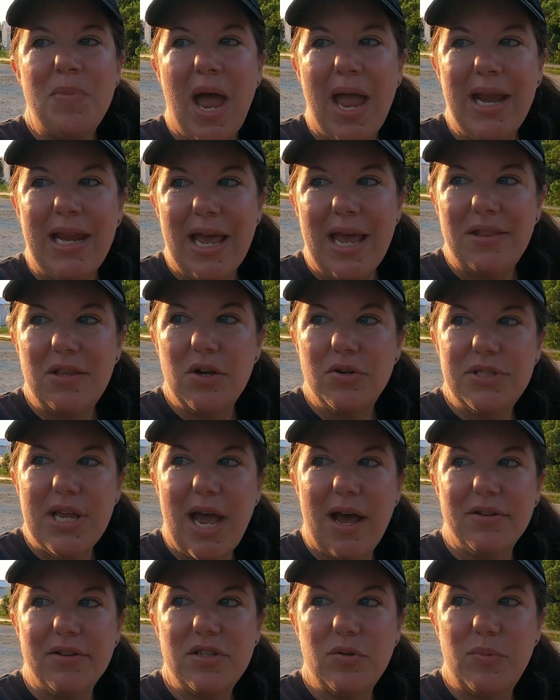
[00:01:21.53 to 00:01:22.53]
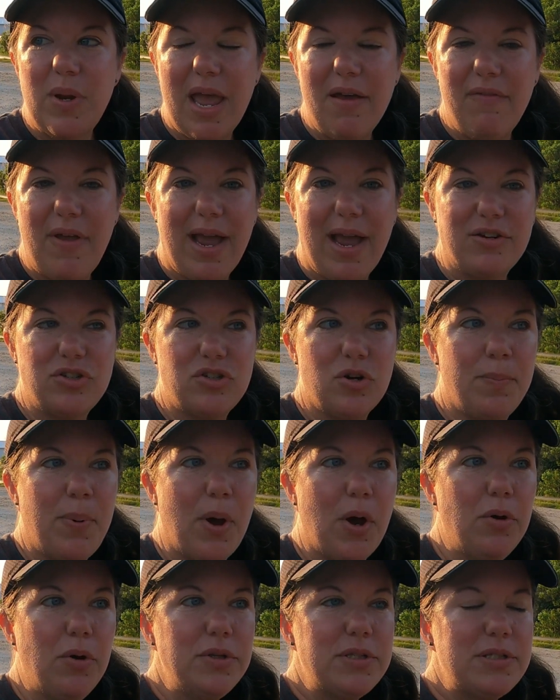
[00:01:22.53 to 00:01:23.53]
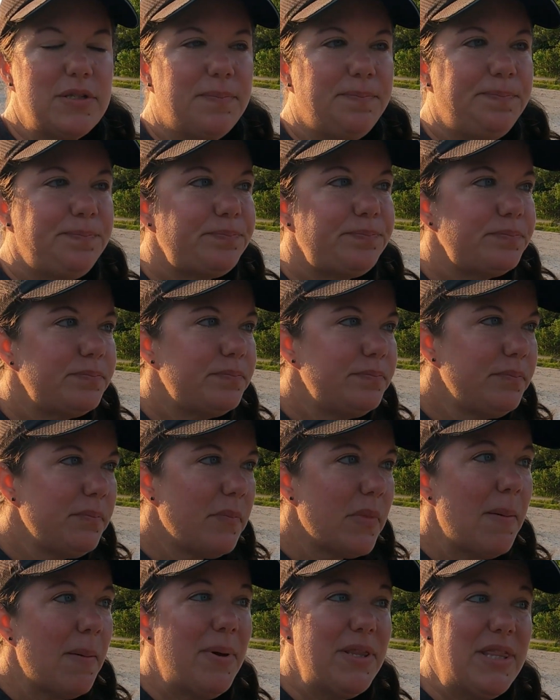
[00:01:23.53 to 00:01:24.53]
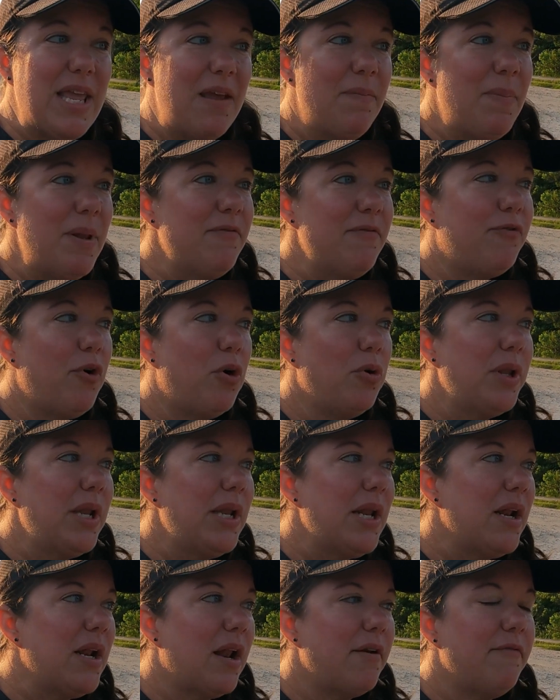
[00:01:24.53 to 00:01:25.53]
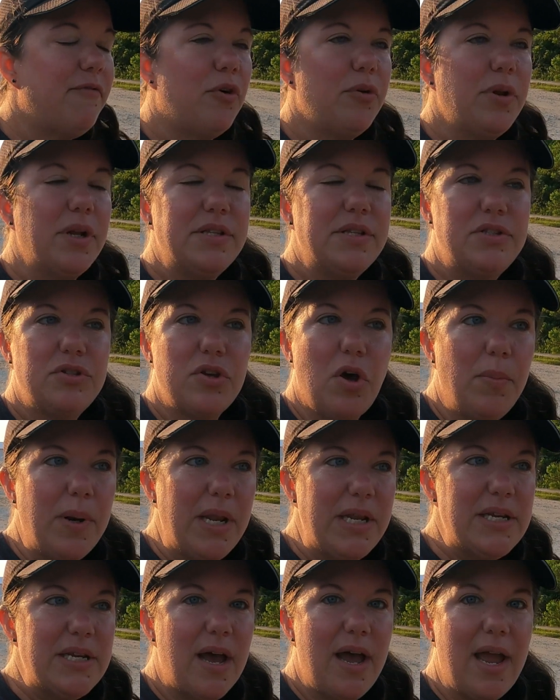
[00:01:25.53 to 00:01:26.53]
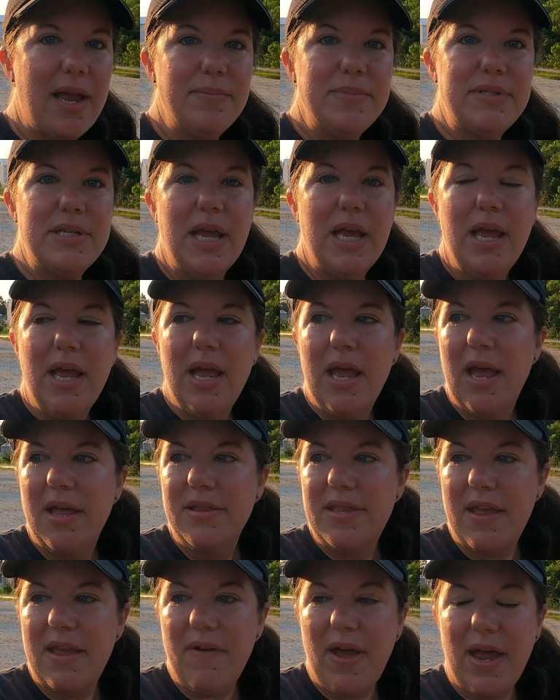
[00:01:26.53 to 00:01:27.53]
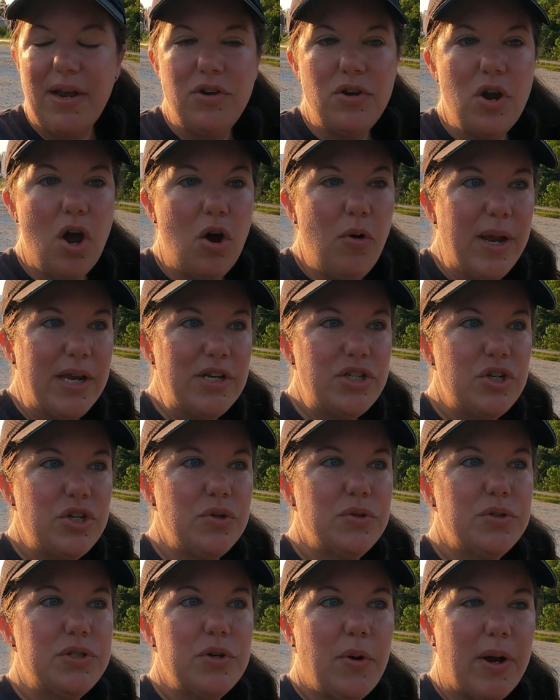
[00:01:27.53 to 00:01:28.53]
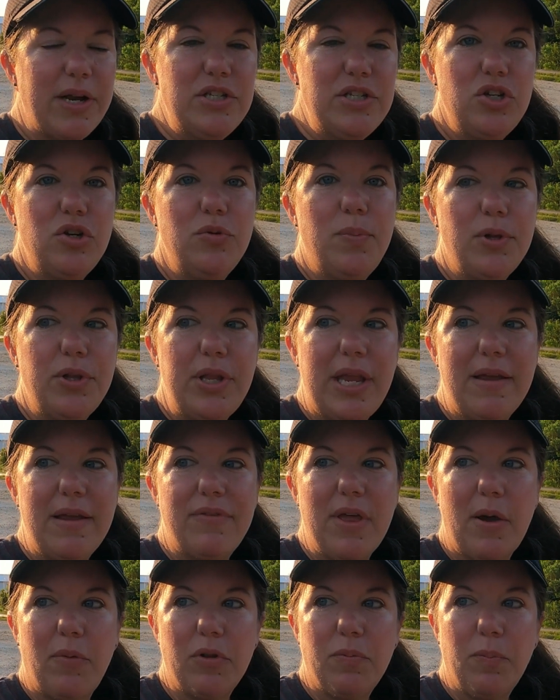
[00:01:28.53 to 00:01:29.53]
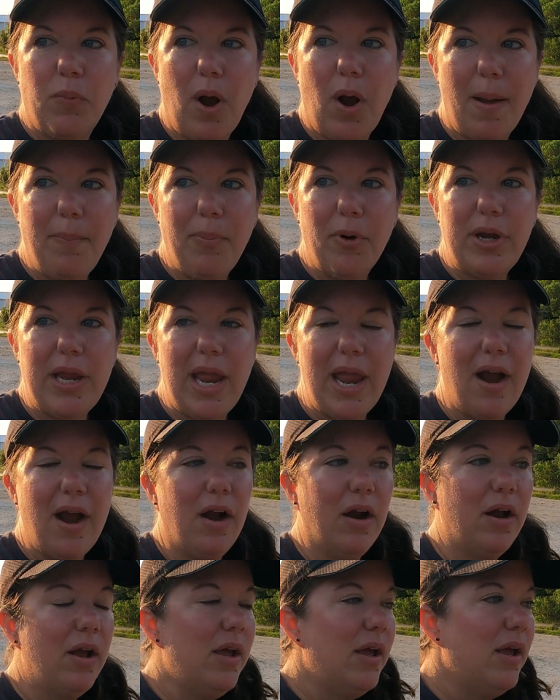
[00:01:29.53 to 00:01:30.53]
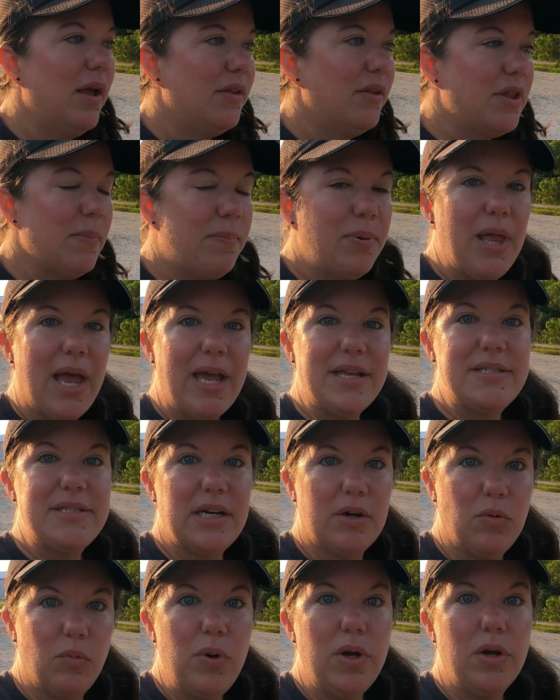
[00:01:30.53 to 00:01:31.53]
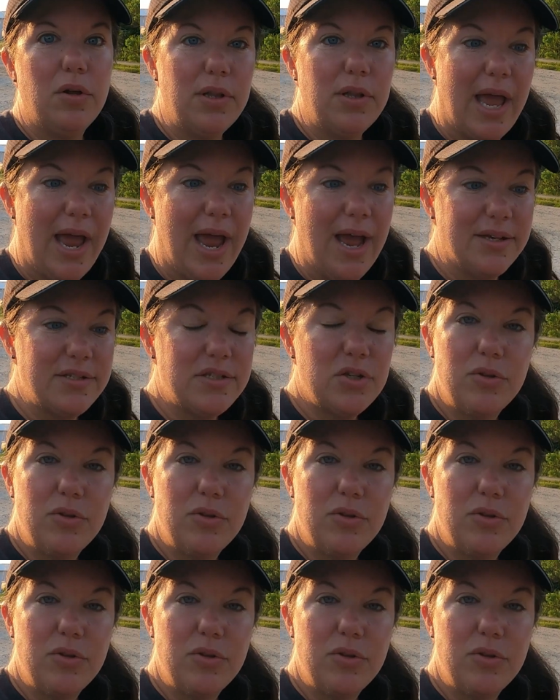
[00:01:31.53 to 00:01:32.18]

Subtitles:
I get those out so we have extra boats. But they've been folded and unfolded so many times, they've had no issues. So I do believe that with proper care, the plastic will last.